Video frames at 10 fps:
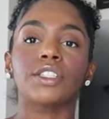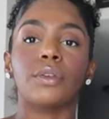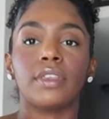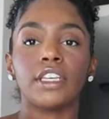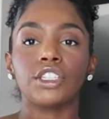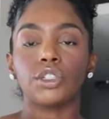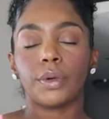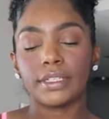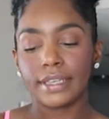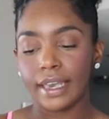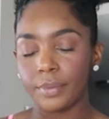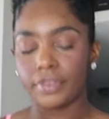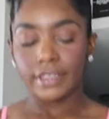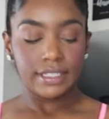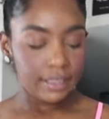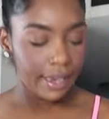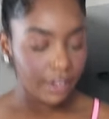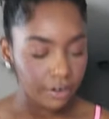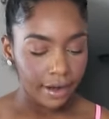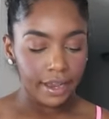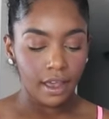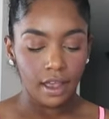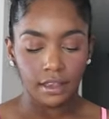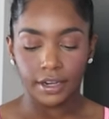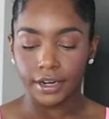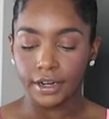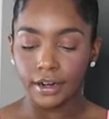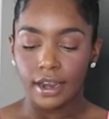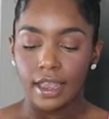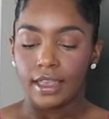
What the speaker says: So these shorts came with this light gray color,